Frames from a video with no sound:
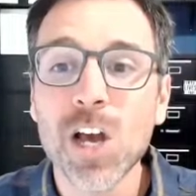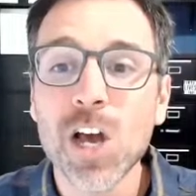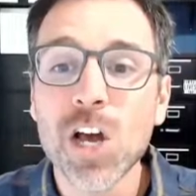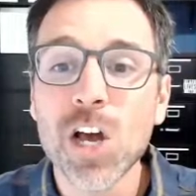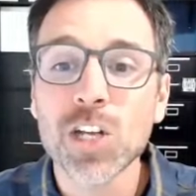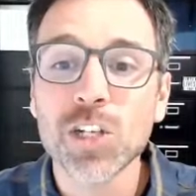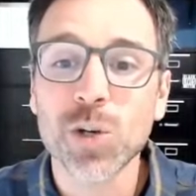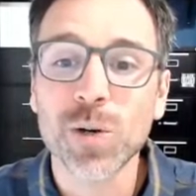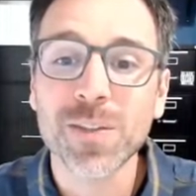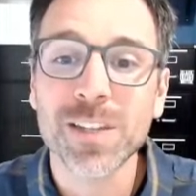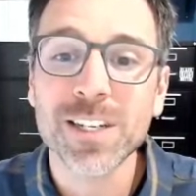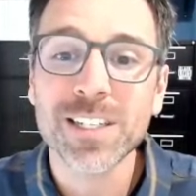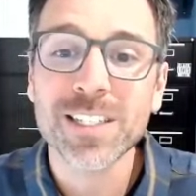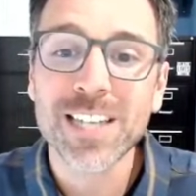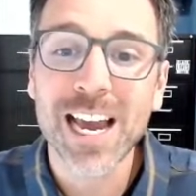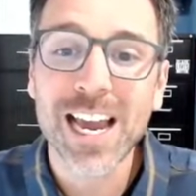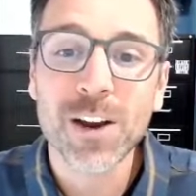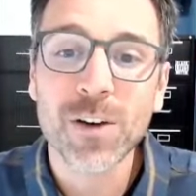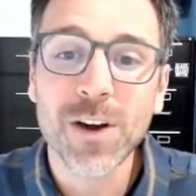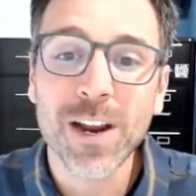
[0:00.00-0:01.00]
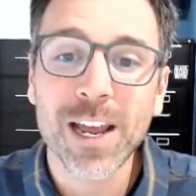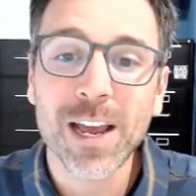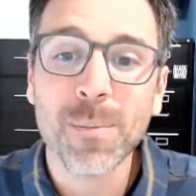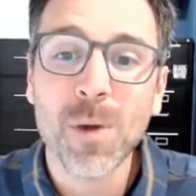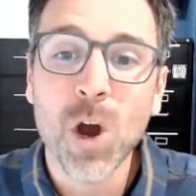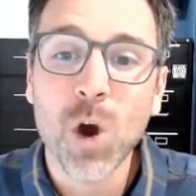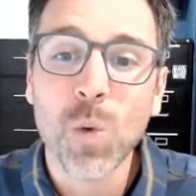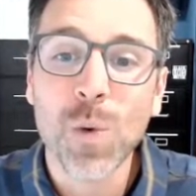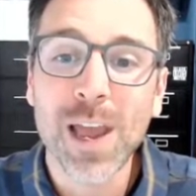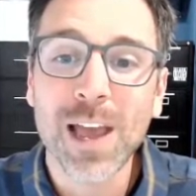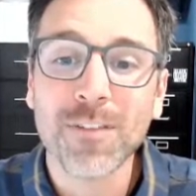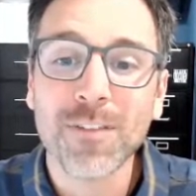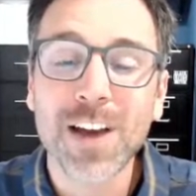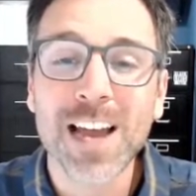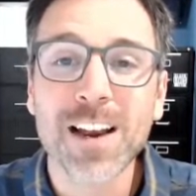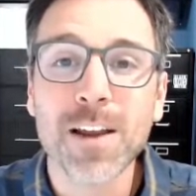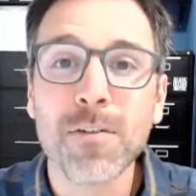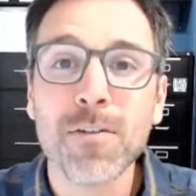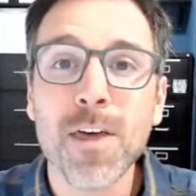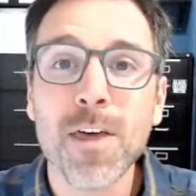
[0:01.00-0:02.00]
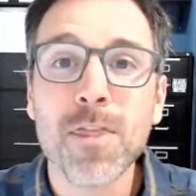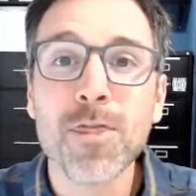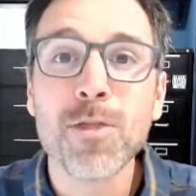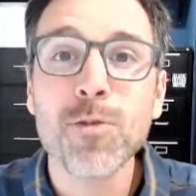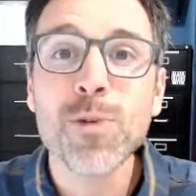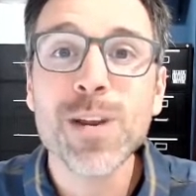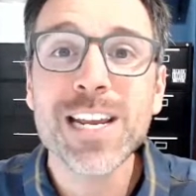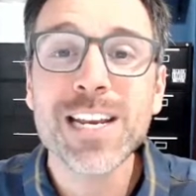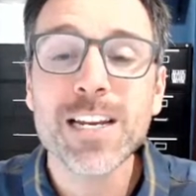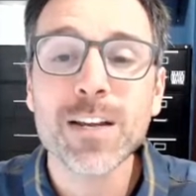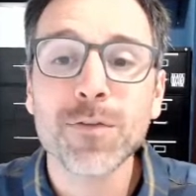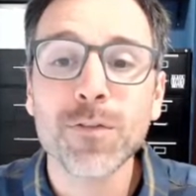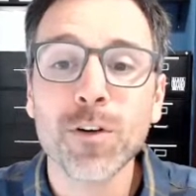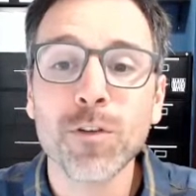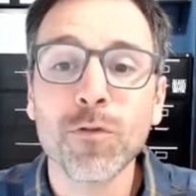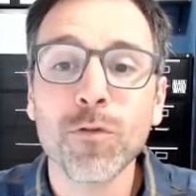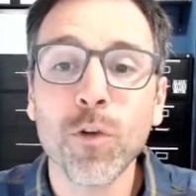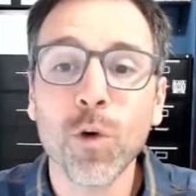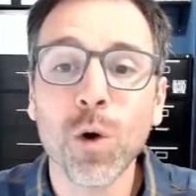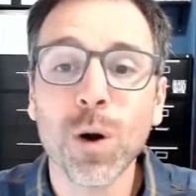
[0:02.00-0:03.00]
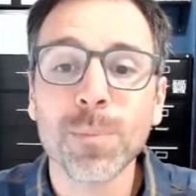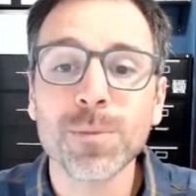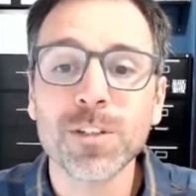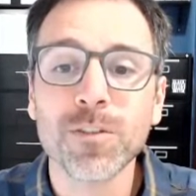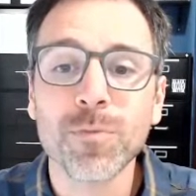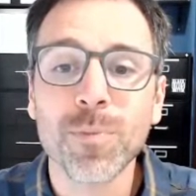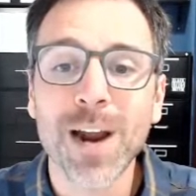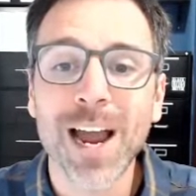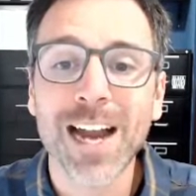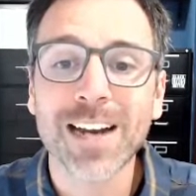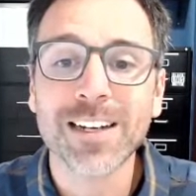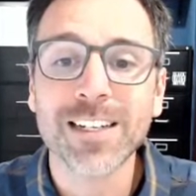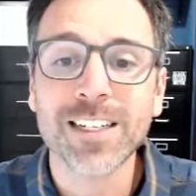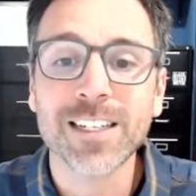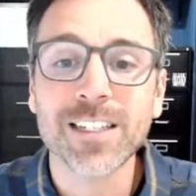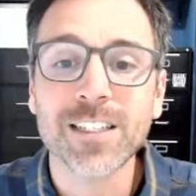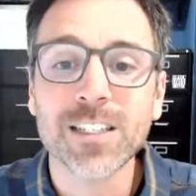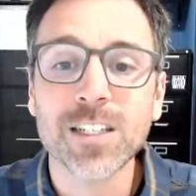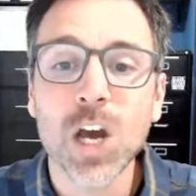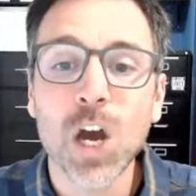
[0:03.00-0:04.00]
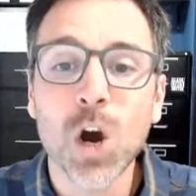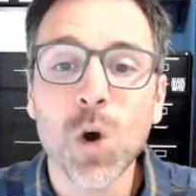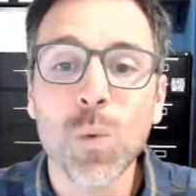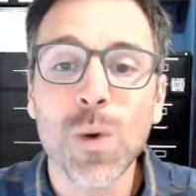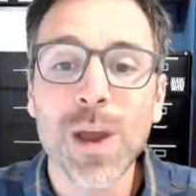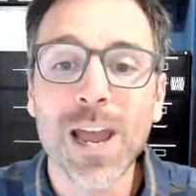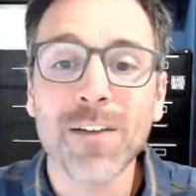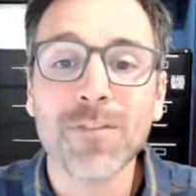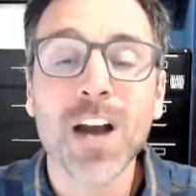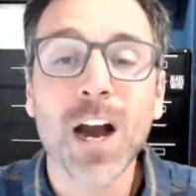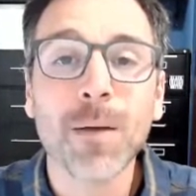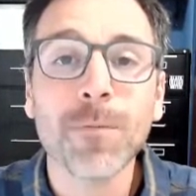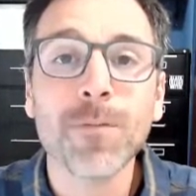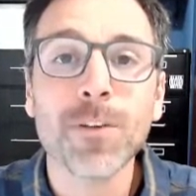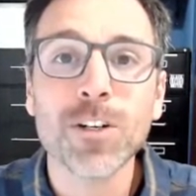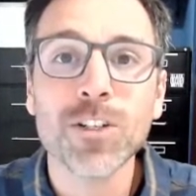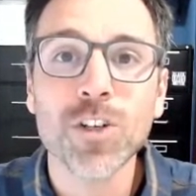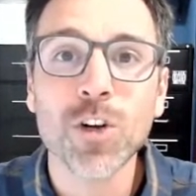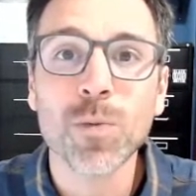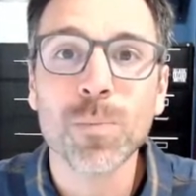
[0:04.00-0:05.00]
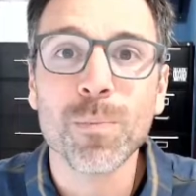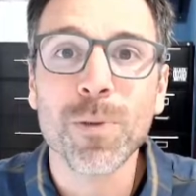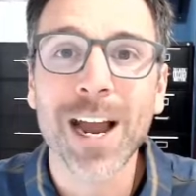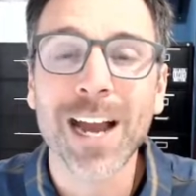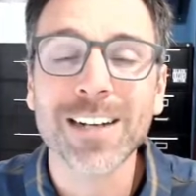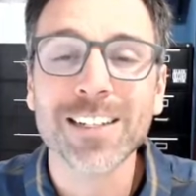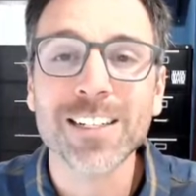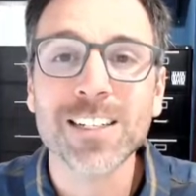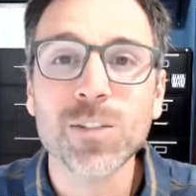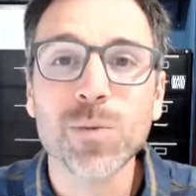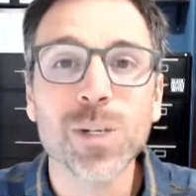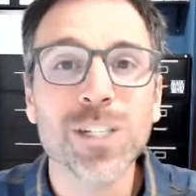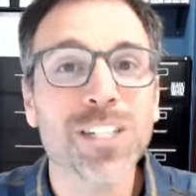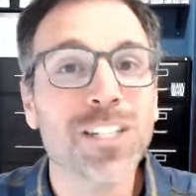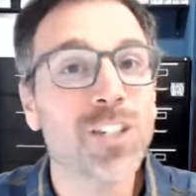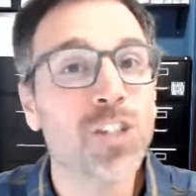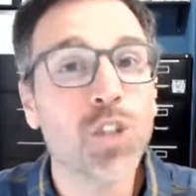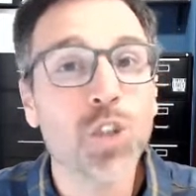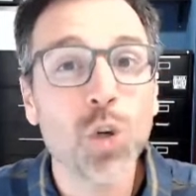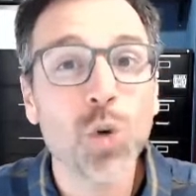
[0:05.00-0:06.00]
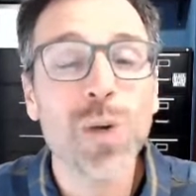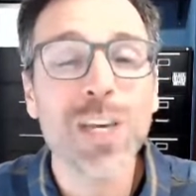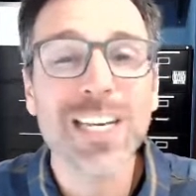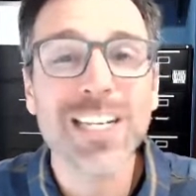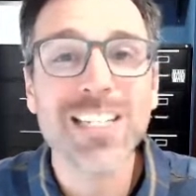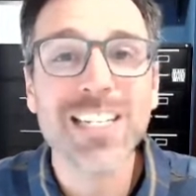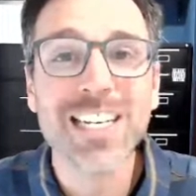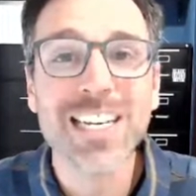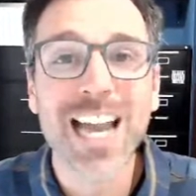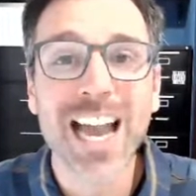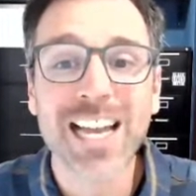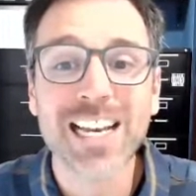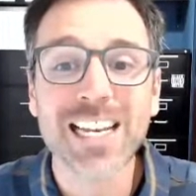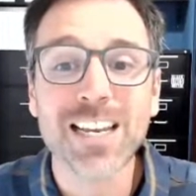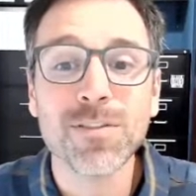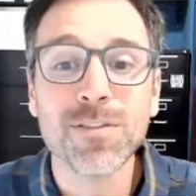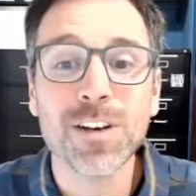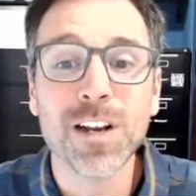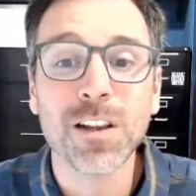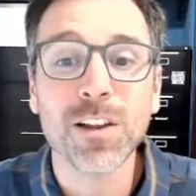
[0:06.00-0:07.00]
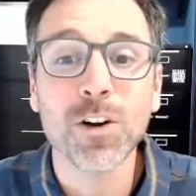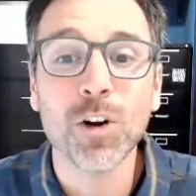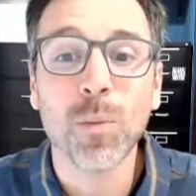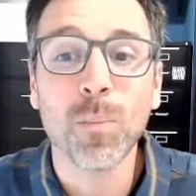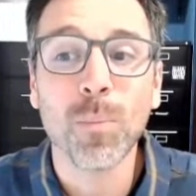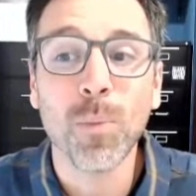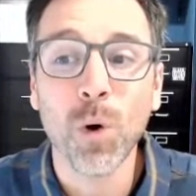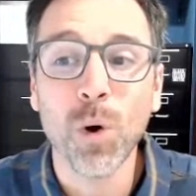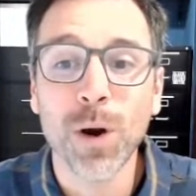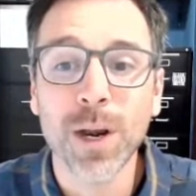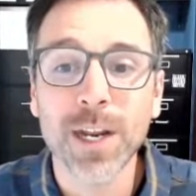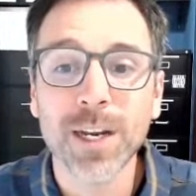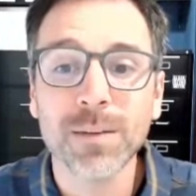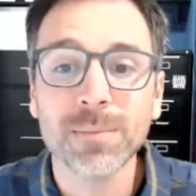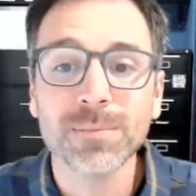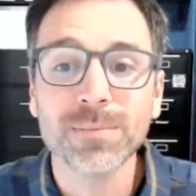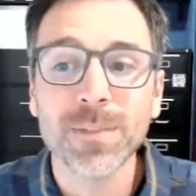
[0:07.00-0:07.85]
So in this diagram, we have kind of three different forms of practice. We have comfort zone practice, which is too easy and even a little boring.